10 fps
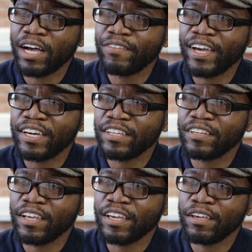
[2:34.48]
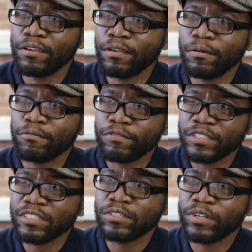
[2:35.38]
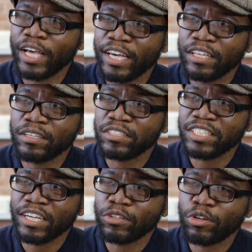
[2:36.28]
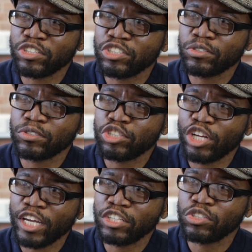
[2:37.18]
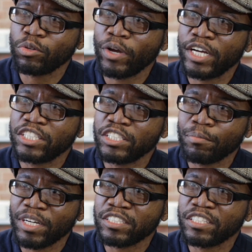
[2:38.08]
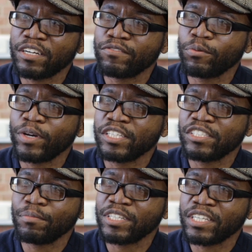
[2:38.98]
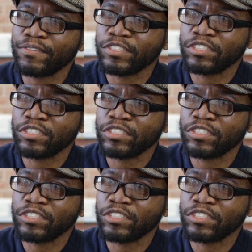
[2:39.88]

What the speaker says: I've had a physical and psychological change to the way I see myself, the way I see myself